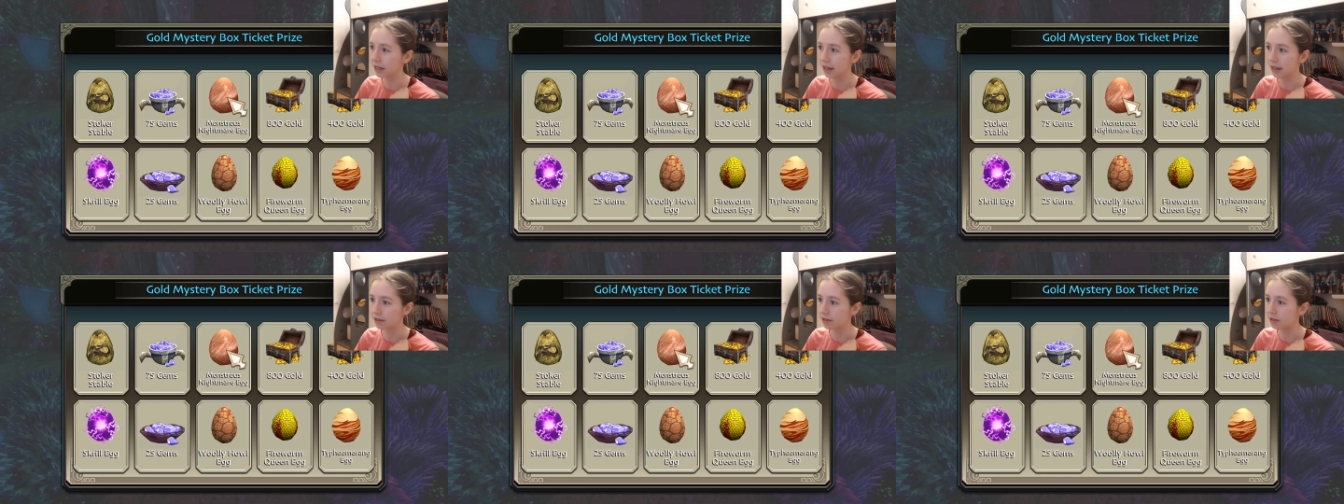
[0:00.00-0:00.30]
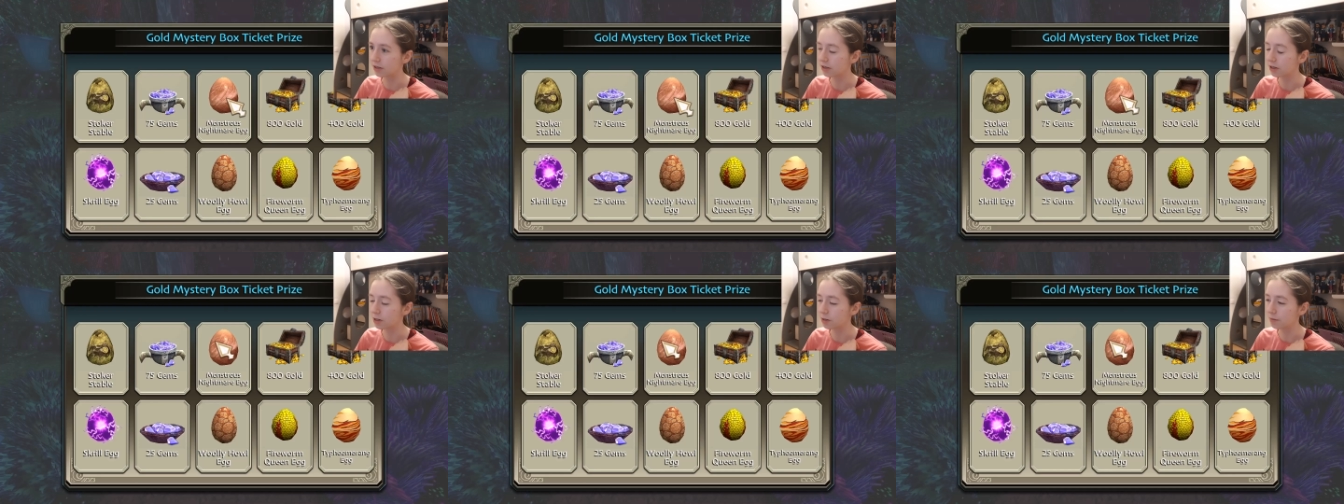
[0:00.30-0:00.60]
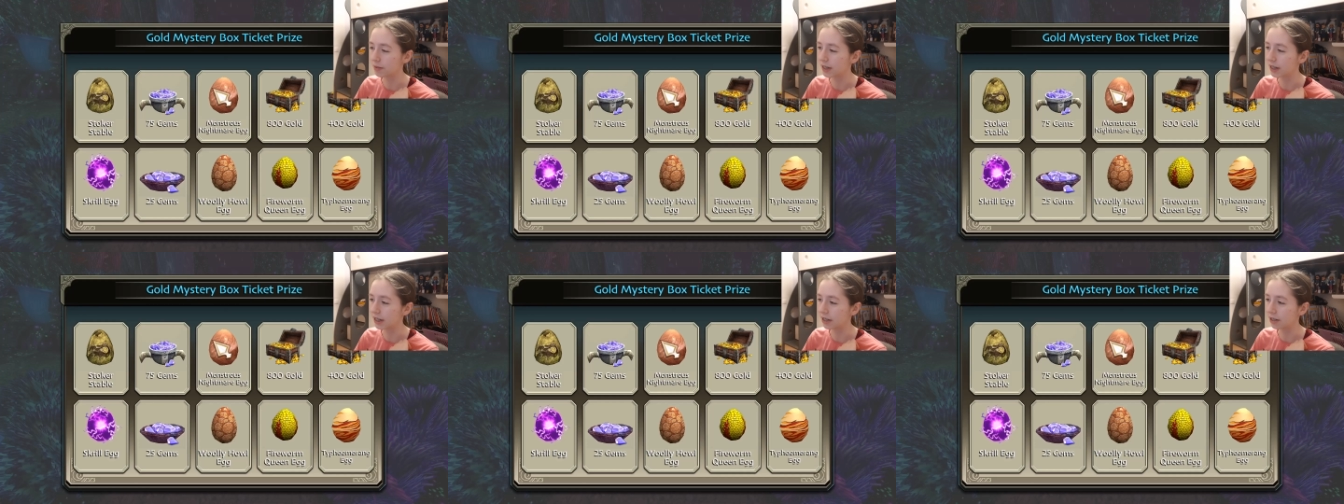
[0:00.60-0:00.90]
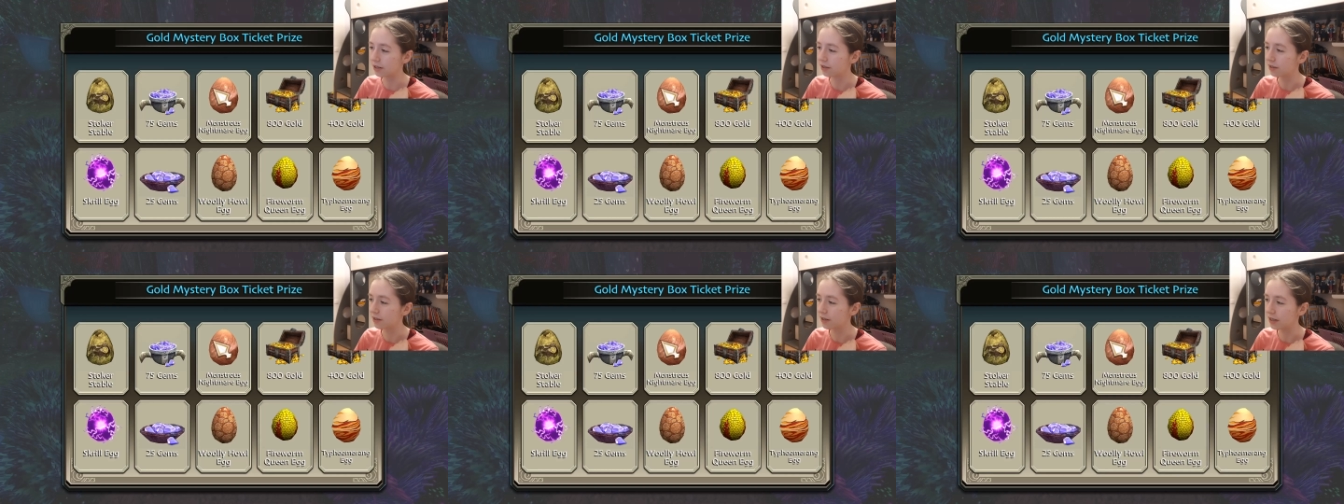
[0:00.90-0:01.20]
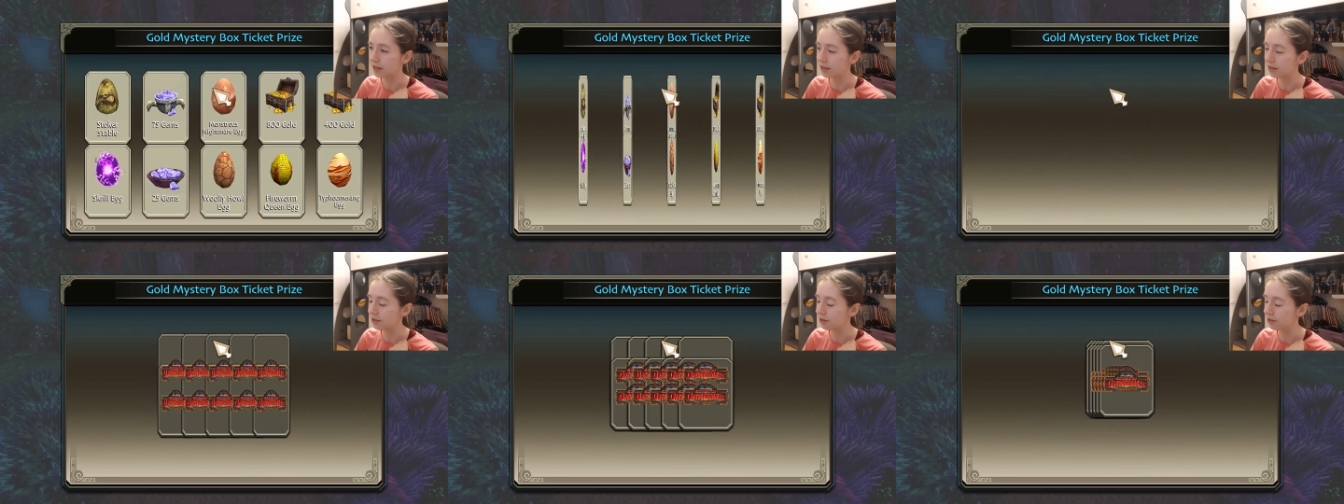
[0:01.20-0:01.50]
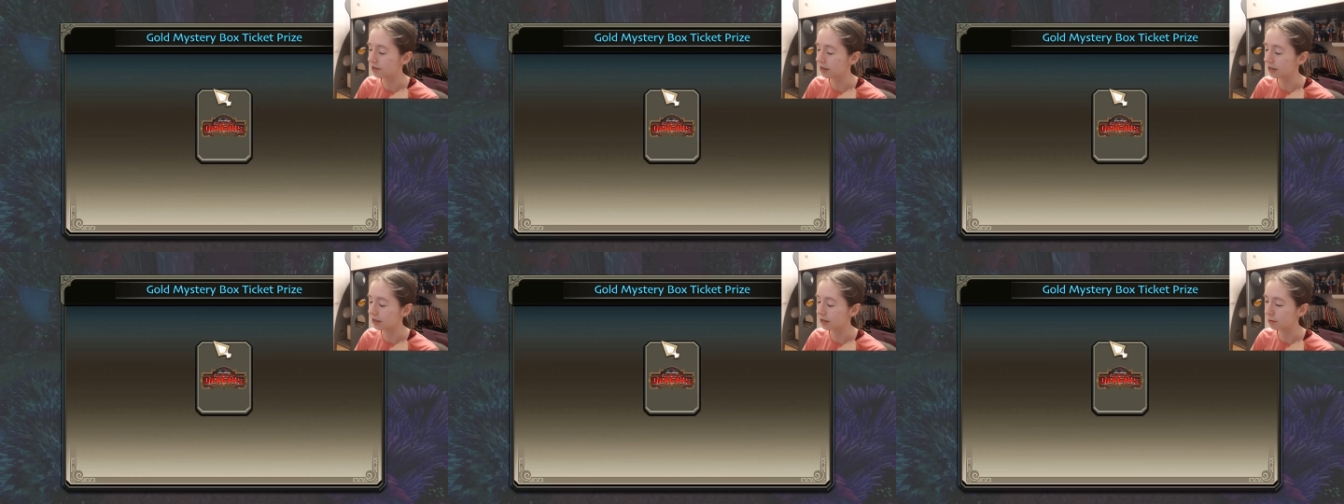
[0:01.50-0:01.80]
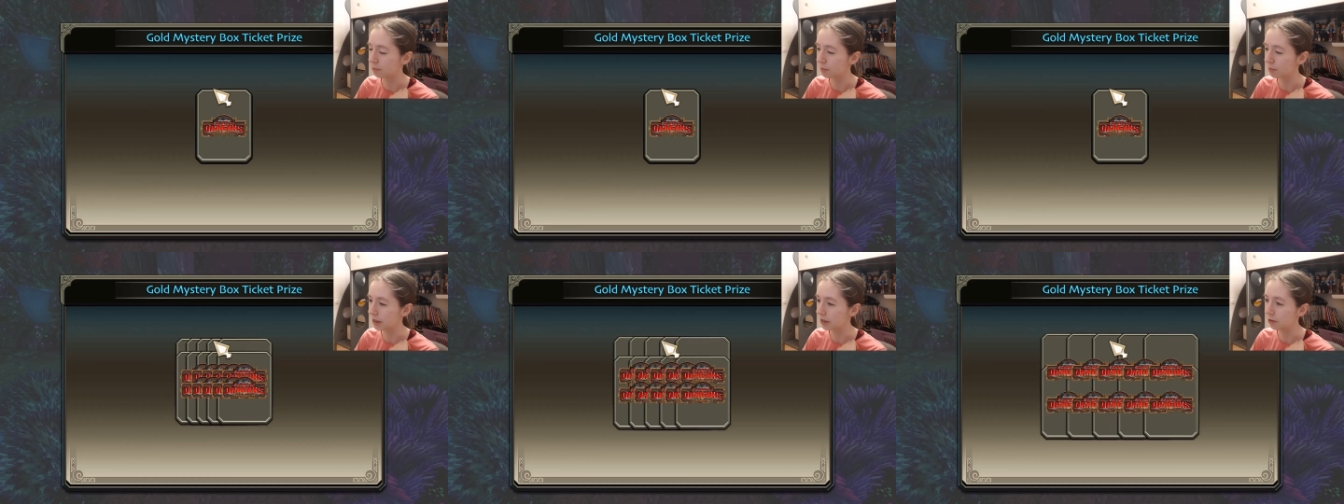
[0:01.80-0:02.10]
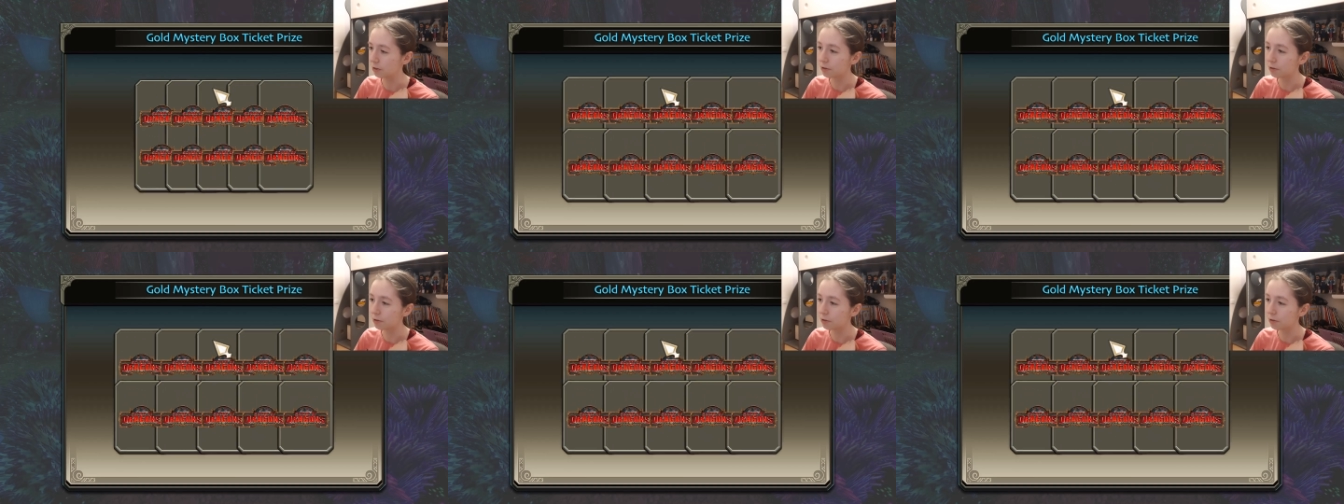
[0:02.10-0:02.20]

get so many coins, trust me.